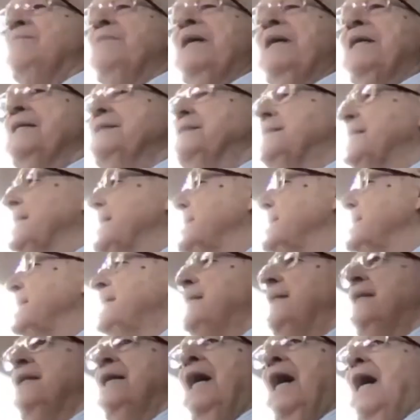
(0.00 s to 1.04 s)
But he said,
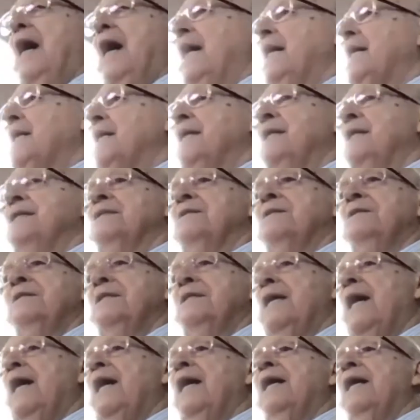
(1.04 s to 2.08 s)
I could
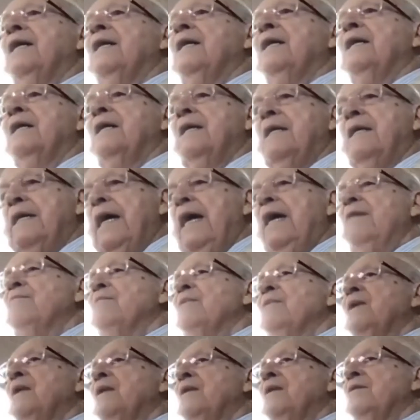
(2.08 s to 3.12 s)
not keep
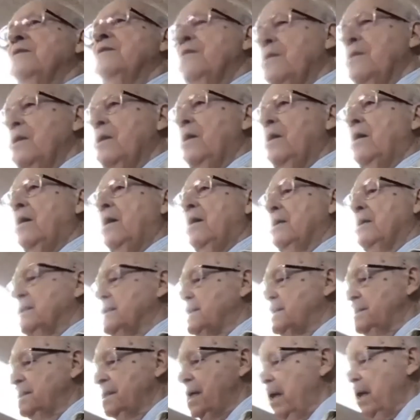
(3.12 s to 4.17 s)
the law.
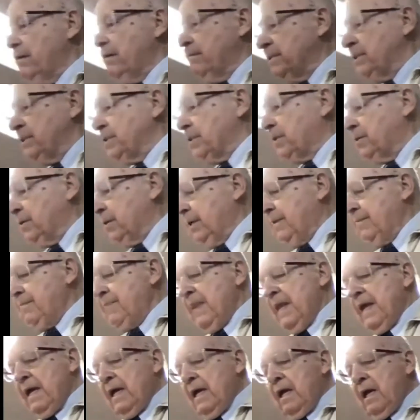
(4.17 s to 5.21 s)
None of us could.
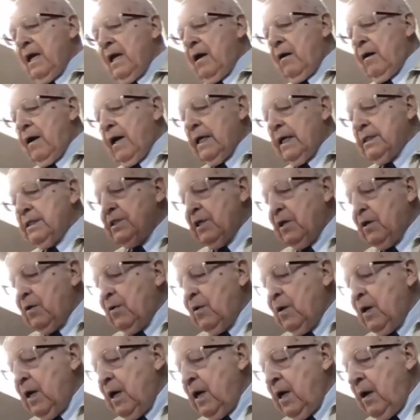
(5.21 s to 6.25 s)
All right,
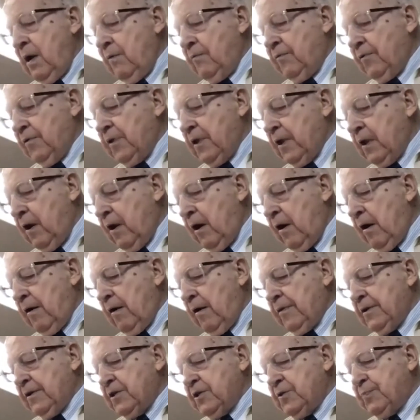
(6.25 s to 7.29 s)
so for the law
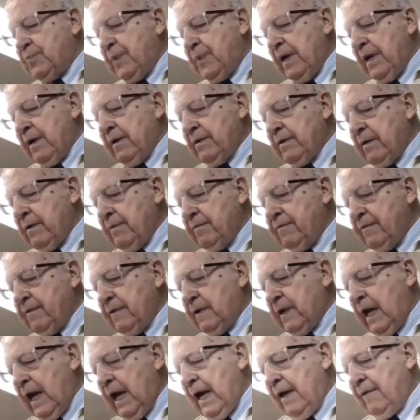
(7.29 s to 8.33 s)
of the Spirit of
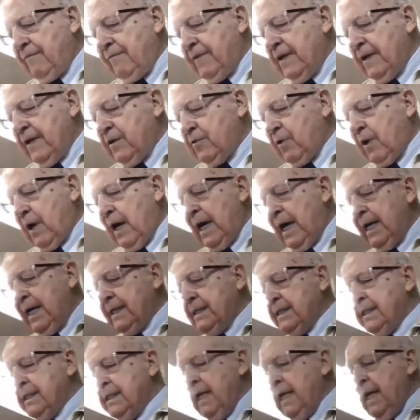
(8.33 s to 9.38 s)
life in
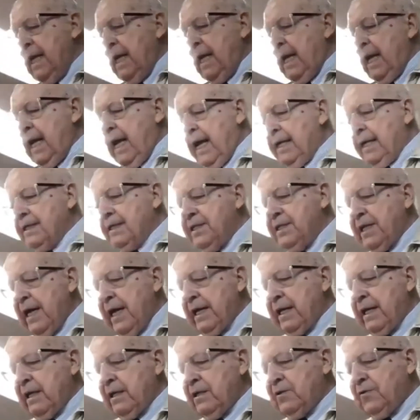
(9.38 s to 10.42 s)
Christ has
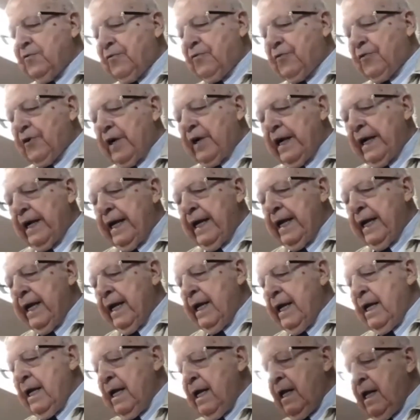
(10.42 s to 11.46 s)
set us free
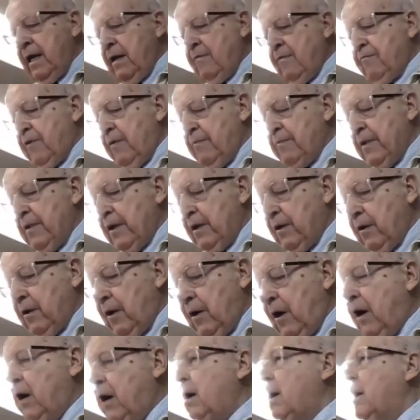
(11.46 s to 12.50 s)
from the
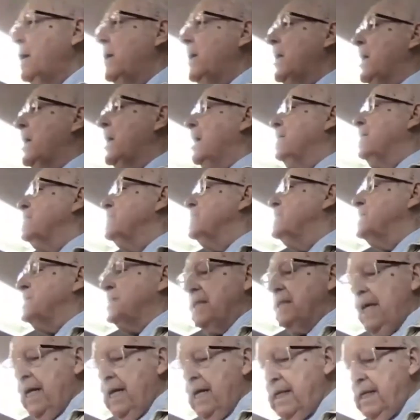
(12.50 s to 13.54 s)
law of
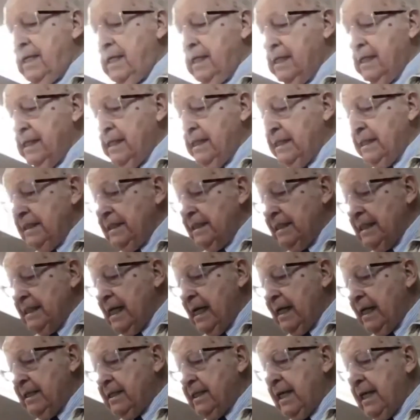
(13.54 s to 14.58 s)
sin
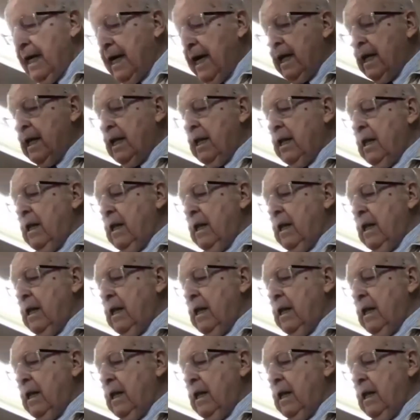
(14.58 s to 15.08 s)
and death.